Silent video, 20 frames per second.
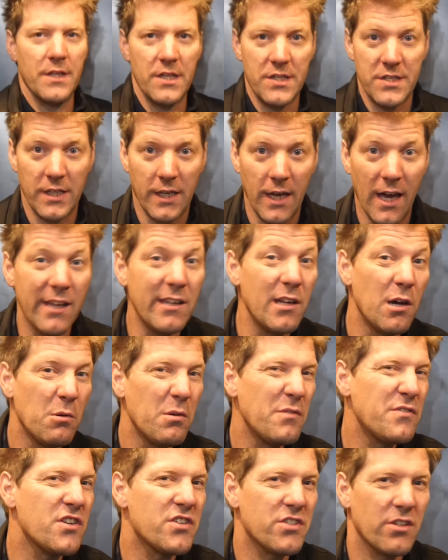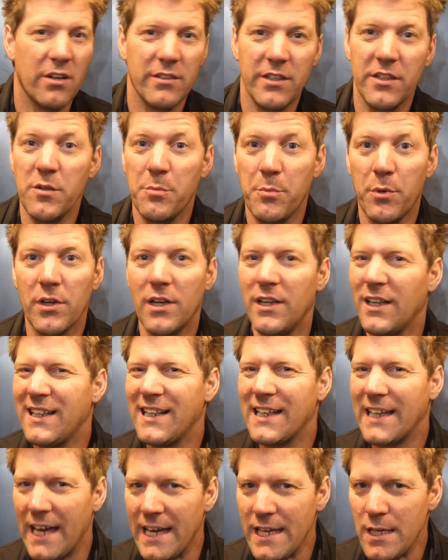this again, decided to put a little
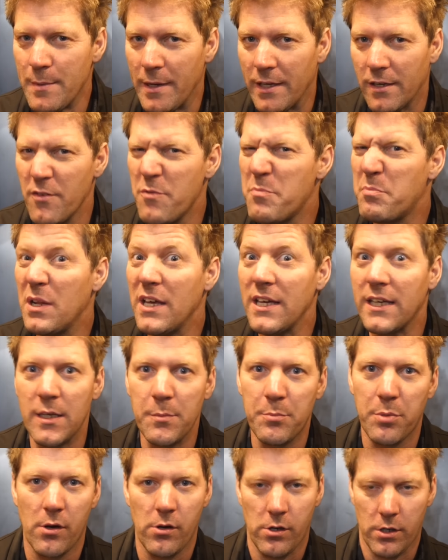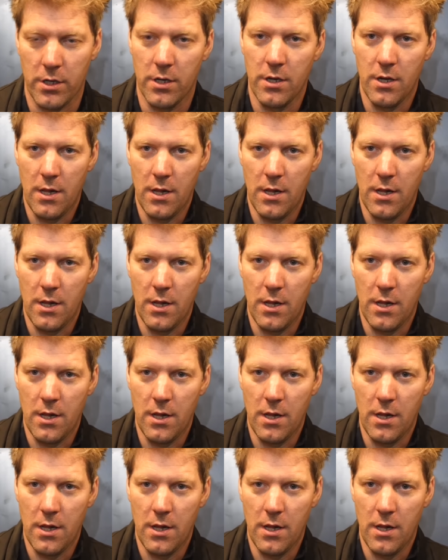game in of Plinky Plonk.